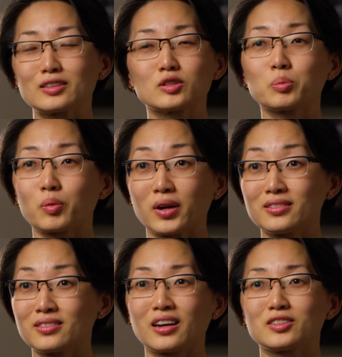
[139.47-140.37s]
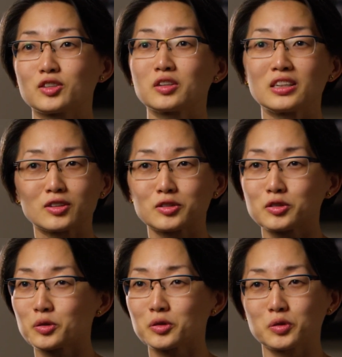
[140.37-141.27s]
is the brain, not your
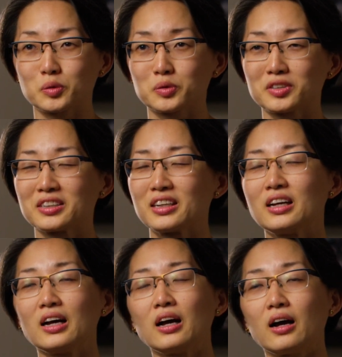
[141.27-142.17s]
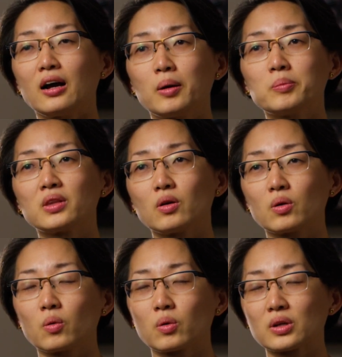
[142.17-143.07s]
ears or your shoulder. The
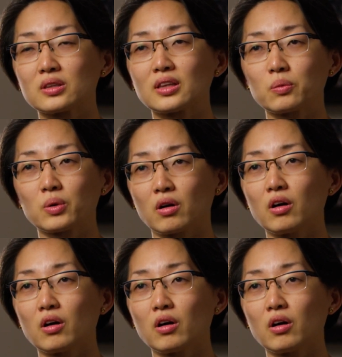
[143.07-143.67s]
organ that we're